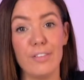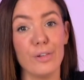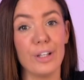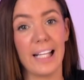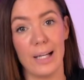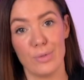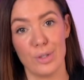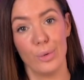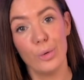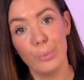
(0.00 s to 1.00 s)
you're an
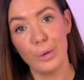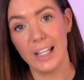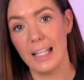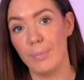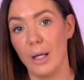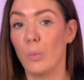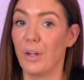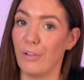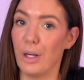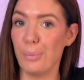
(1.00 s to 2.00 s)
accountant or bookkeeper
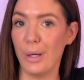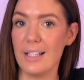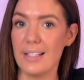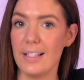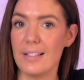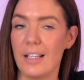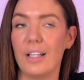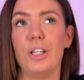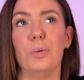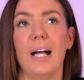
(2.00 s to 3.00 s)
with your own practice,
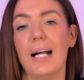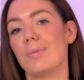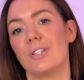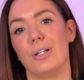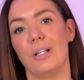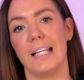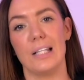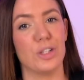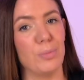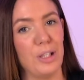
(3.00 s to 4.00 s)
you
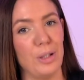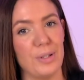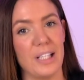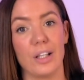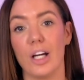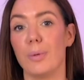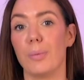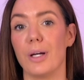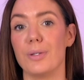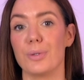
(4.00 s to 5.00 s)
absolutely should be using
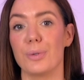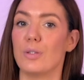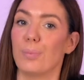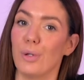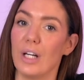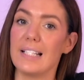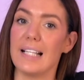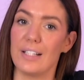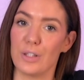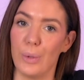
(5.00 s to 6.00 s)
GoProposal to price
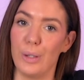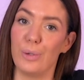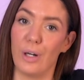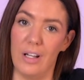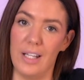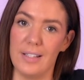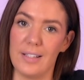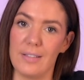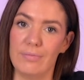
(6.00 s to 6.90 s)
and quote your clients.